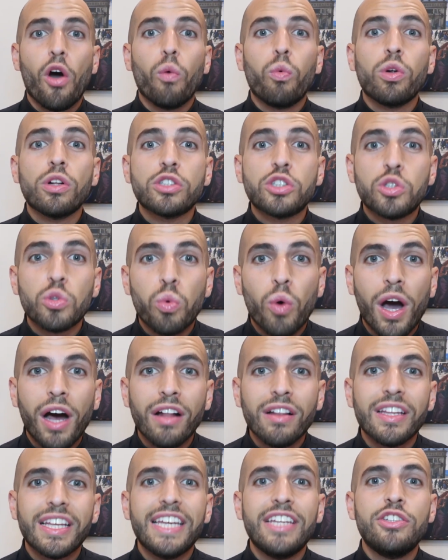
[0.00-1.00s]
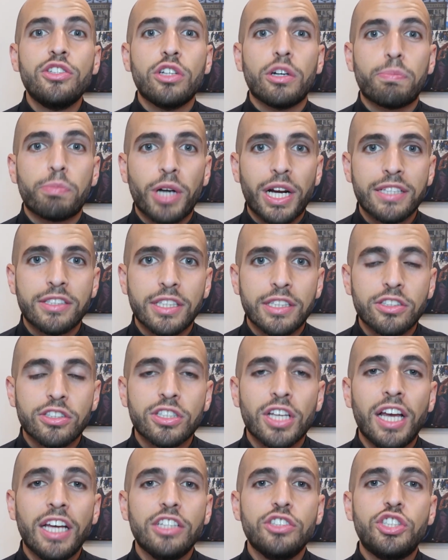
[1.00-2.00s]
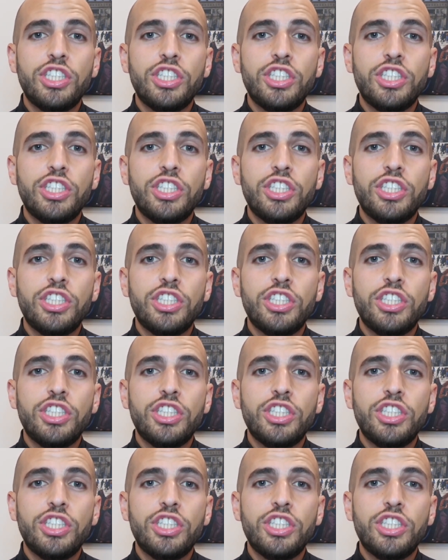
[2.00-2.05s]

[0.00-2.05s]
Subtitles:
will dwell in your presence.